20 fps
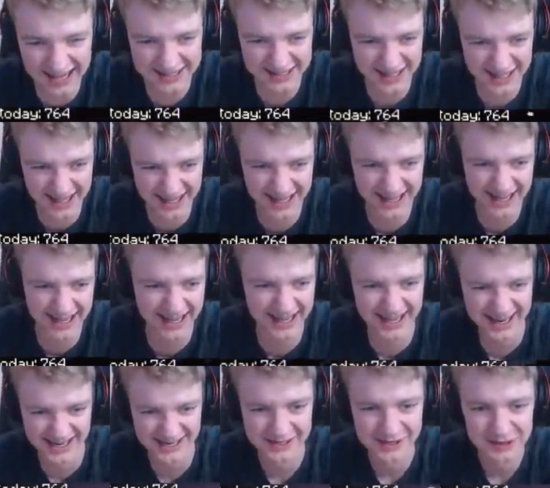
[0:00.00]

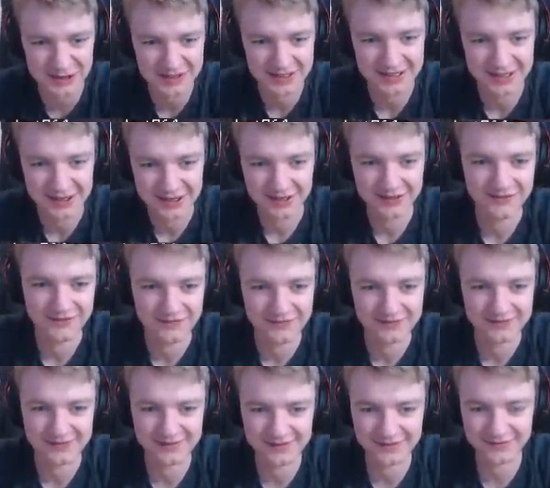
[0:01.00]
Yeah.
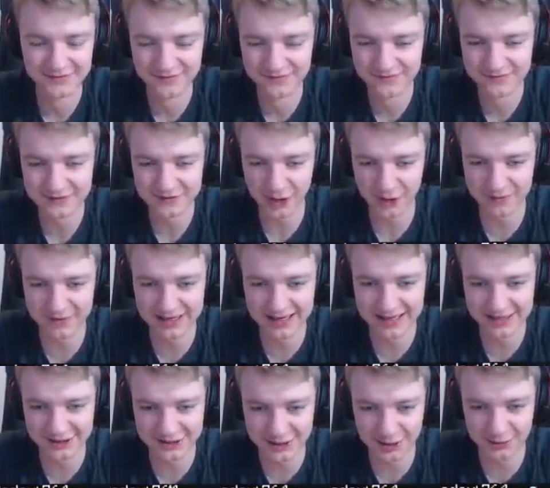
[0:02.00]
TommyInnit
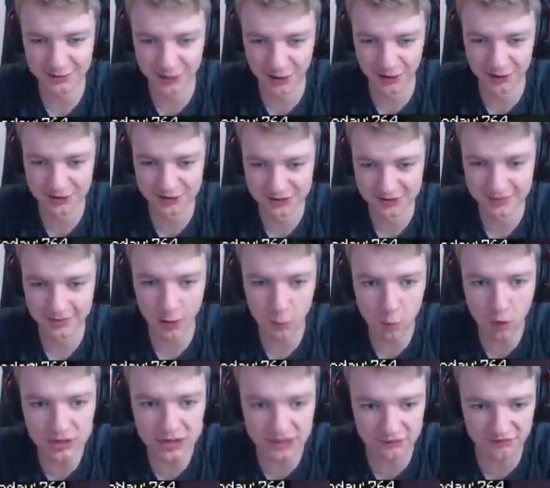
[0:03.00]
is too good. Oh,
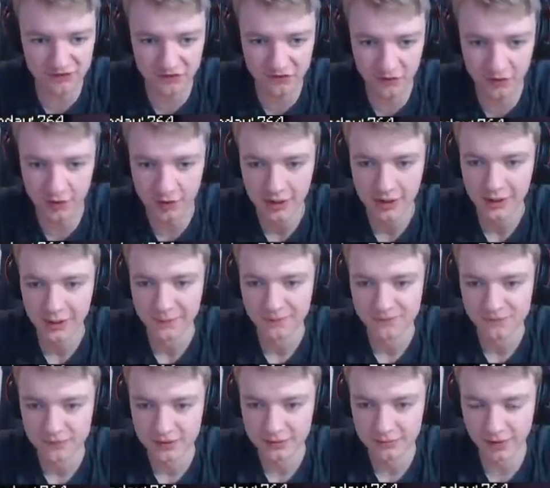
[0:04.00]
what the fuck?
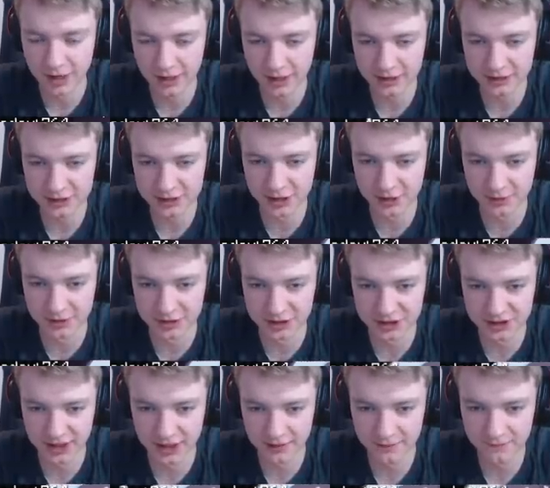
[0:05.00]
My IQ and
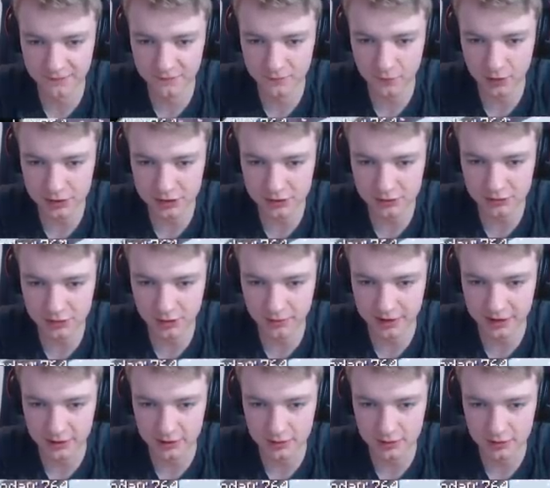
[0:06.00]
shit. What are you
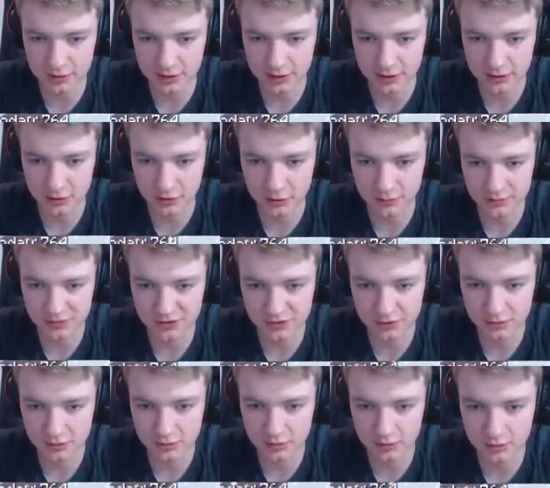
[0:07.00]
doing here, corpse?
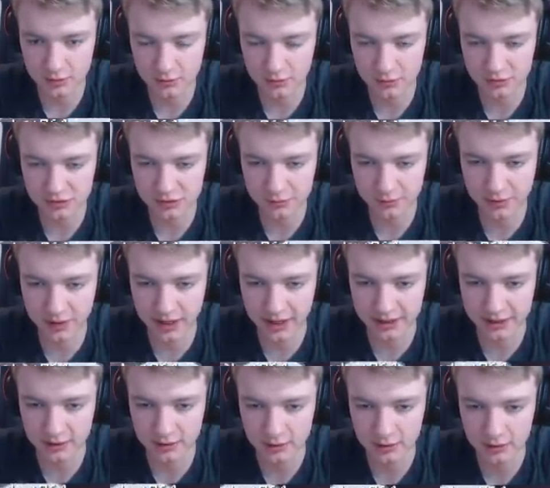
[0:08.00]
What's your
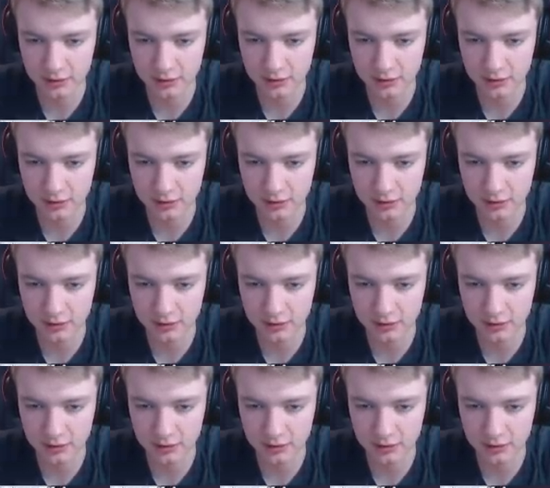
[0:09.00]
play?